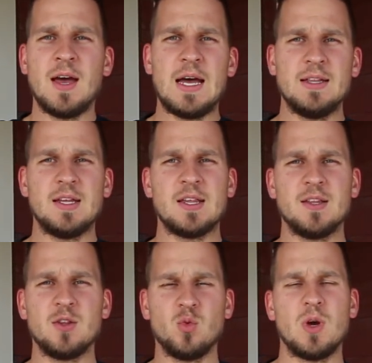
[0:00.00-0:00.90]
hand
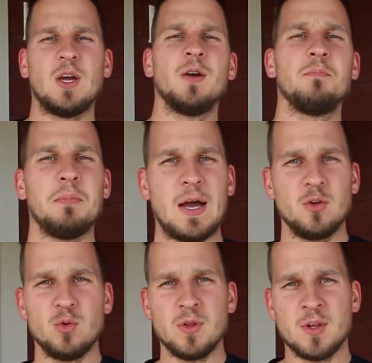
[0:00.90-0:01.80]
distance away,
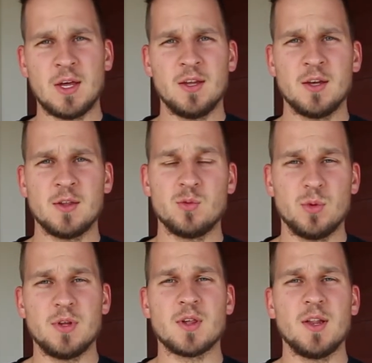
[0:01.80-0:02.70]
manual settings
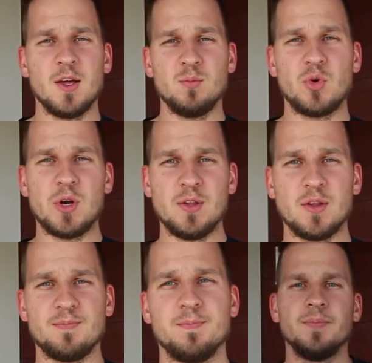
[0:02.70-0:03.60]
with a slight
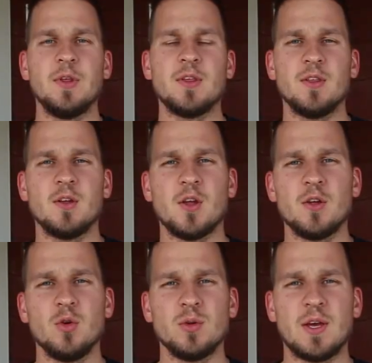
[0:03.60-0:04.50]
breeze. This is an
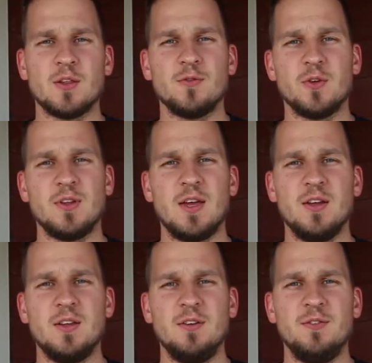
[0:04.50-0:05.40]
audio test for the
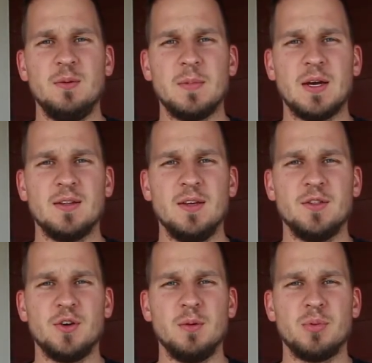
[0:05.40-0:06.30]
Deity V-Mic
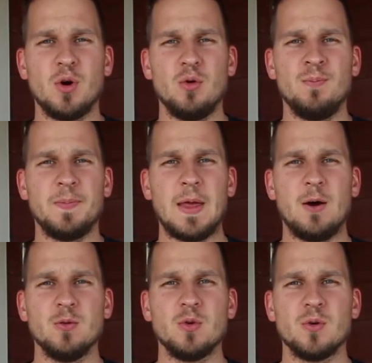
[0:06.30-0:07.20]
D3 Pro,
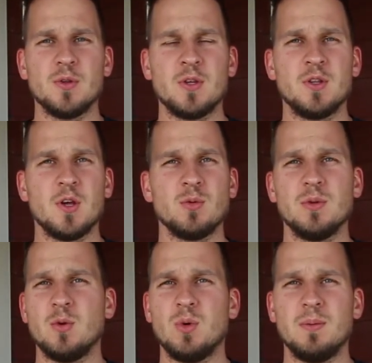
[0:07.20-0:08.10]
outdoors, just
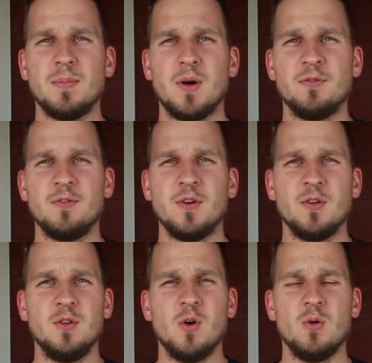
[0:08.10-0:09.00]
with the wind muff,
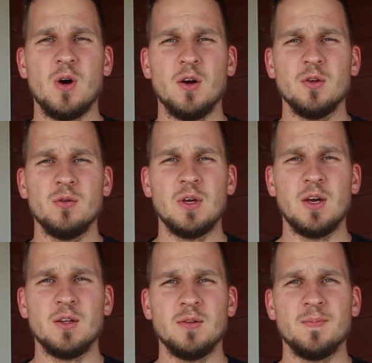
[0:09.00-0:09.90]
no audio
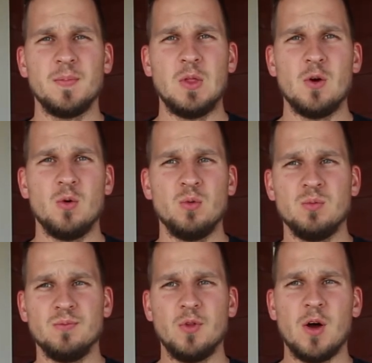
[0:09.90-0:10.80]
gain, no
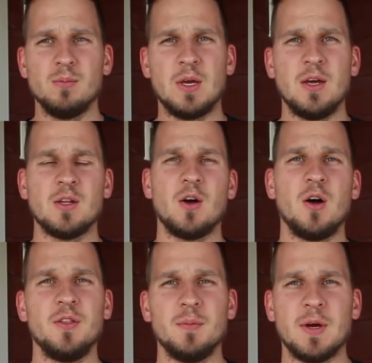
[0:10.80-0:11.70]
knob gain
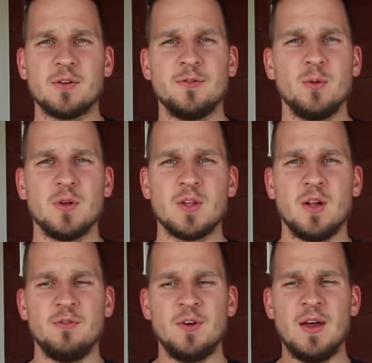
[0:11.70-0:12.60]
on the microphone itself,